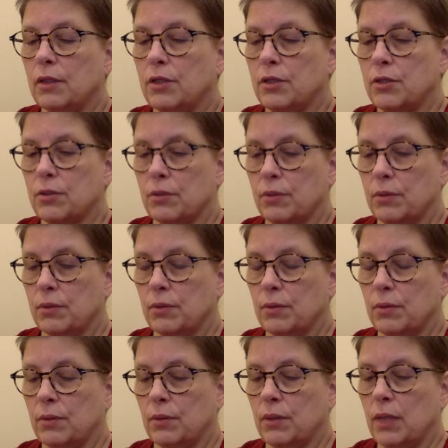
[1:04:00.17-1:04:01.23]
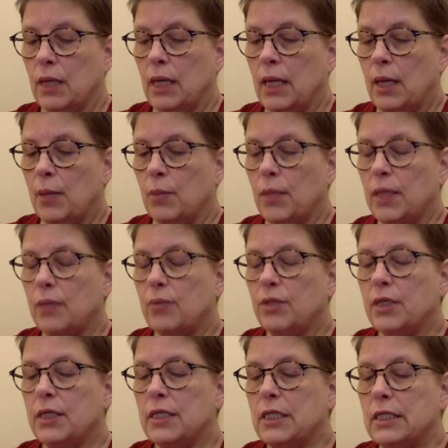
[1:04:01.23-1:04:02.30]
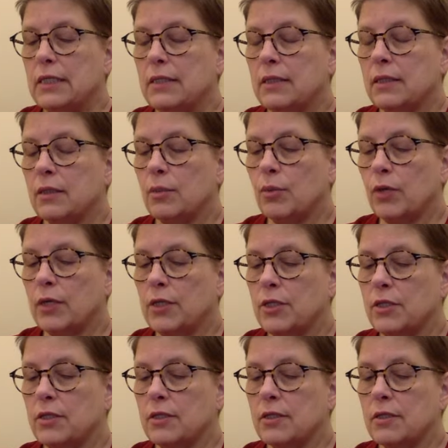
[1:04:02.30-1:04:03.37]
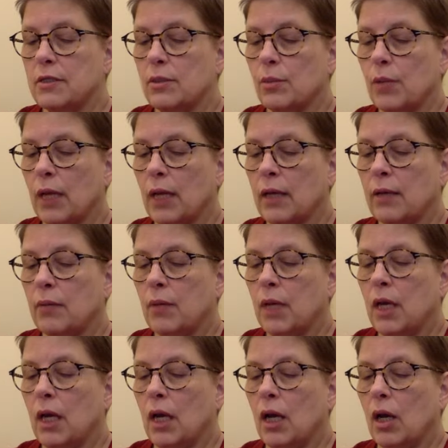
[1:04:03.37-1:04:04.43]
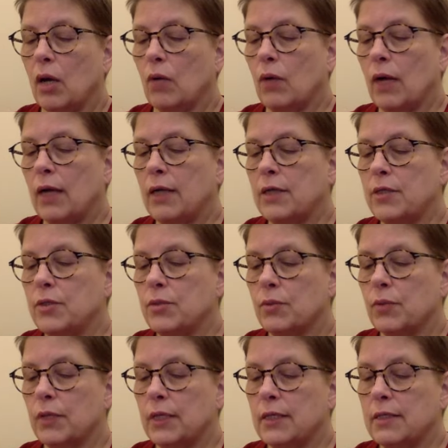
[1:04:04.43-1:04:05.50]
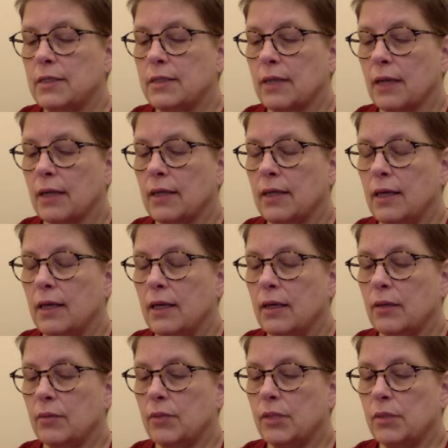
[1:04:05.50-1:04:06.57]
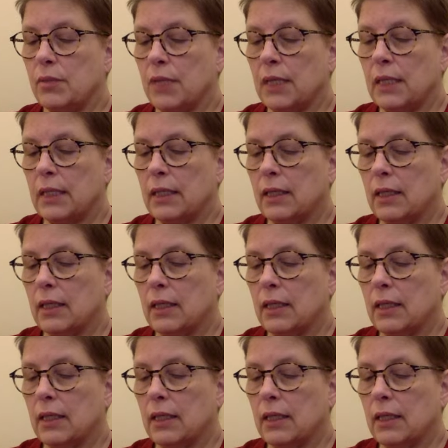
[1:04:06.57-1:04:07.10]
Sho May bodhicitta, precious and sublime, arise where it has not yet come to be,